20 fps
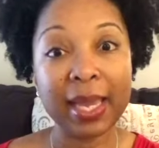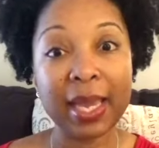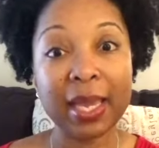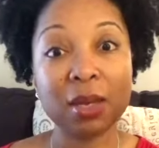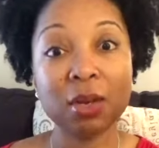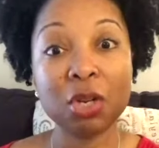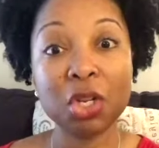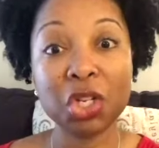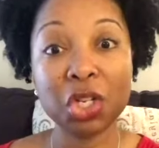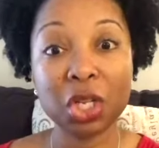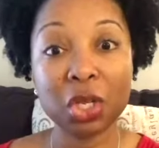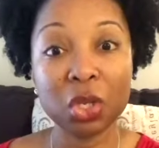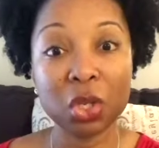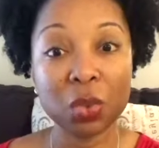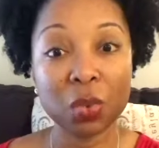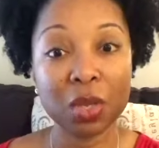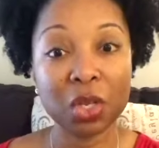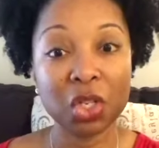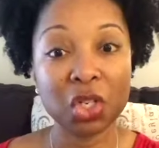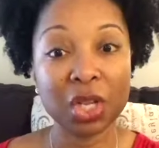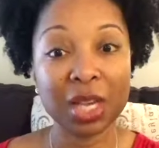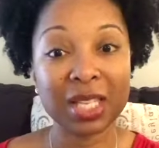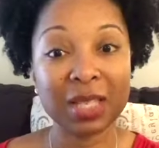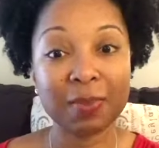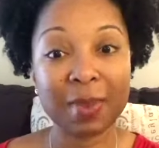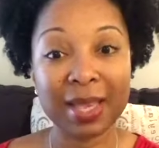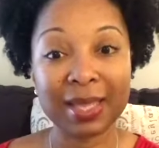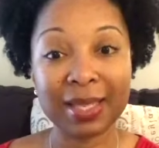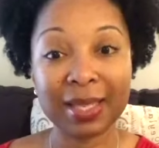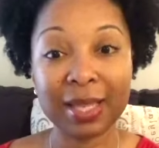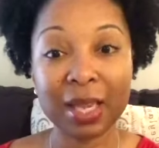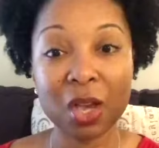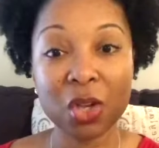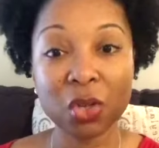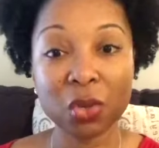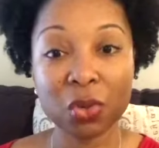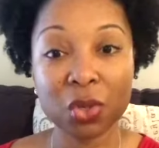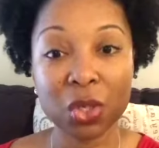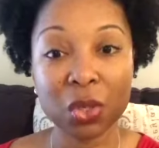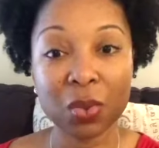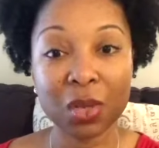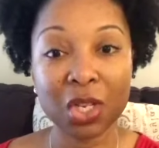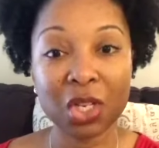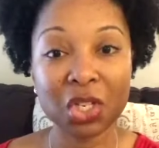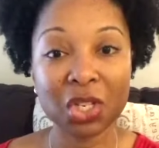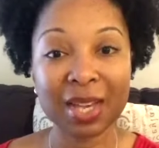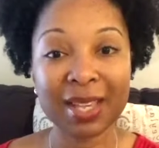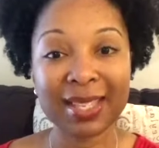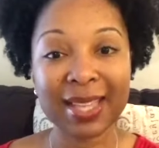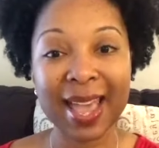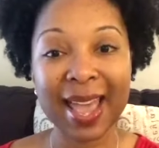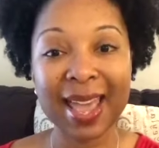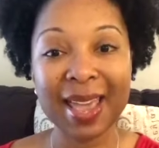energy to adjust, my schedule to adjust.